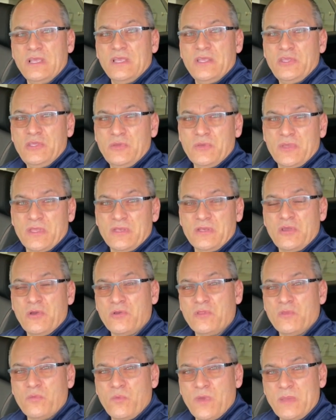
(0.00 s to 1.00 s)
You can go
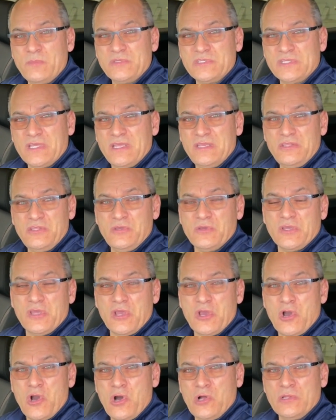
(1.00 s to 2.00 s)
to the website, you can
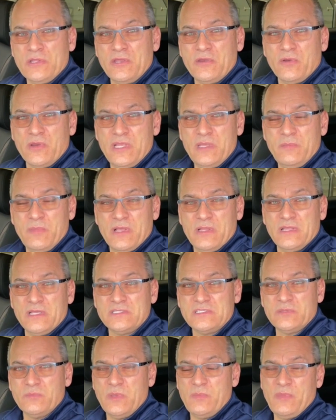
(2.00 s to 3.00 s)
call in or email
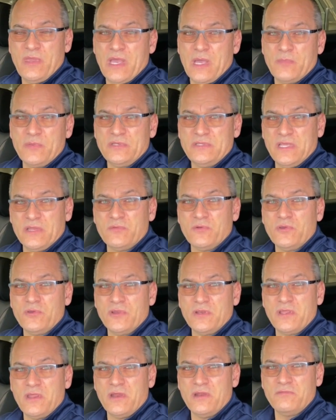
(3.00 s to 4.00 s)
us, and we'd be happy to take real
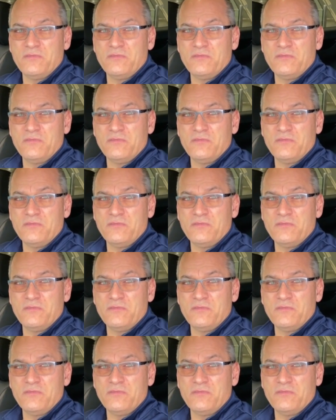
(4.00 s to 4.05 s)
good care of